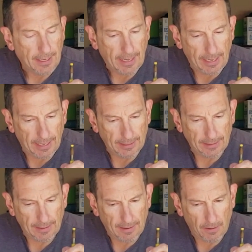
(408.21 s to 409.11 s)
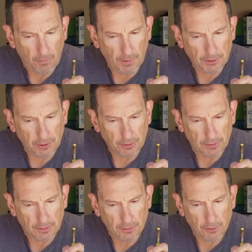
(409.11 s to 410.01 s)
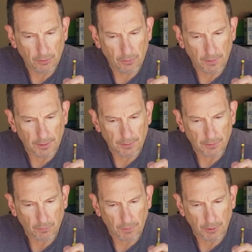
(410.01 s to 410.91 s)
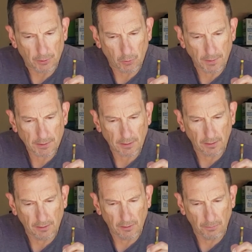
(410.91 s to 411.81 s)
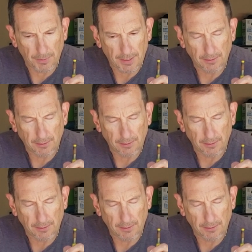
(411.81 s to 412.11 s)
and what you do is when you twist it a little bit,